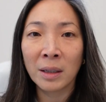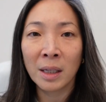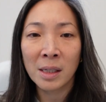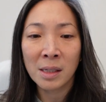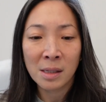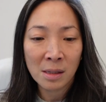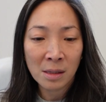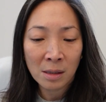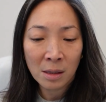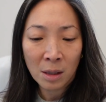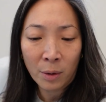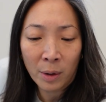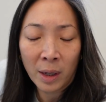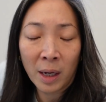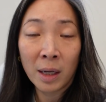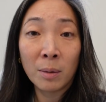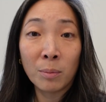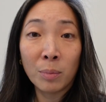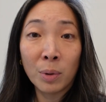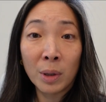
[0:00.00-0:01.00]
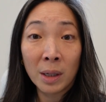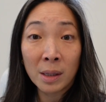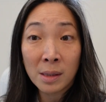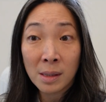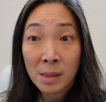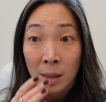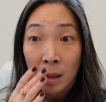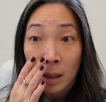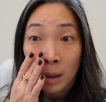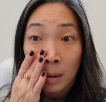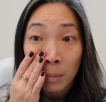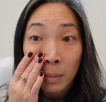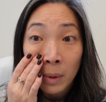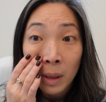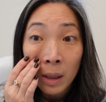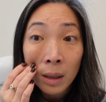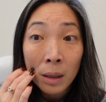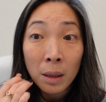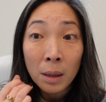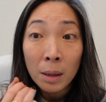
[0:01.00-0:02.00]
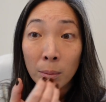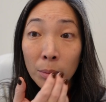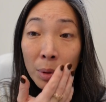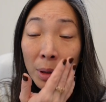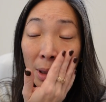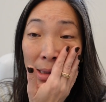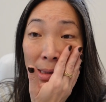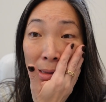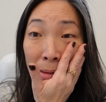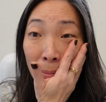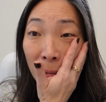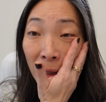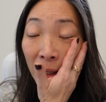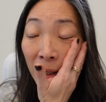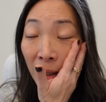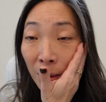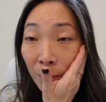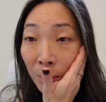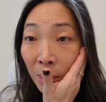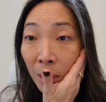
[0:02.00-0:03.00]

let's go ahead and put on some, put on some makeup.